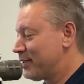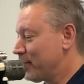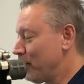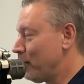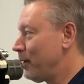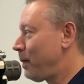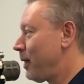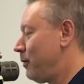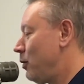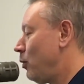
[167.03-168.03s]
So
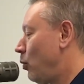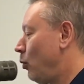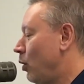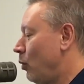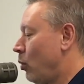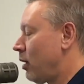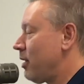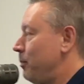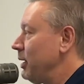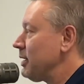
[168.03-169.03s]
one of
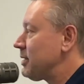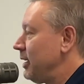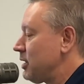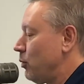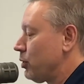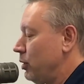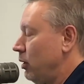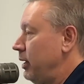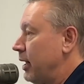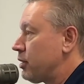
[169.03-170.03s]
the biggest things that we're
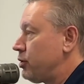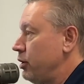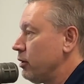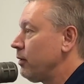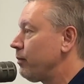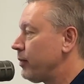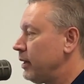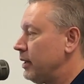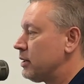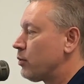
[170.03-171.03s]
doing next year
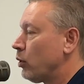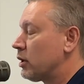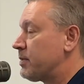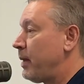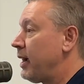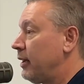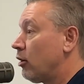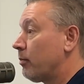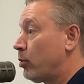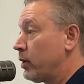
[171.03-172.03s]
is we're expanding
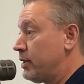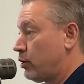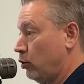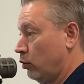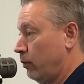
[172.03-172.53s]
our preschool.